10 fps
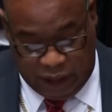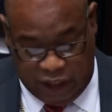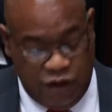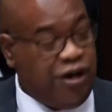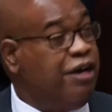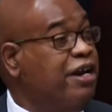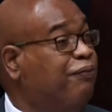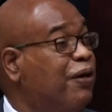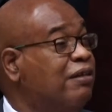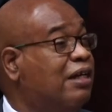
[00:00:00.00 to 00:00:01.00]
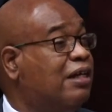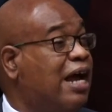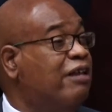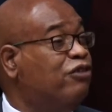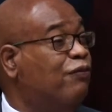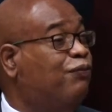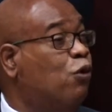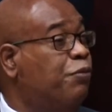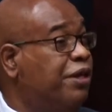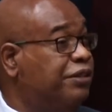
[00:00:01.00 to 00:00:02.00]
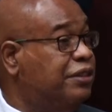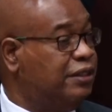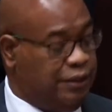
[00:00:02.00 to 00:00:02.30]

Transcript: You know, there are different kinds of phobias.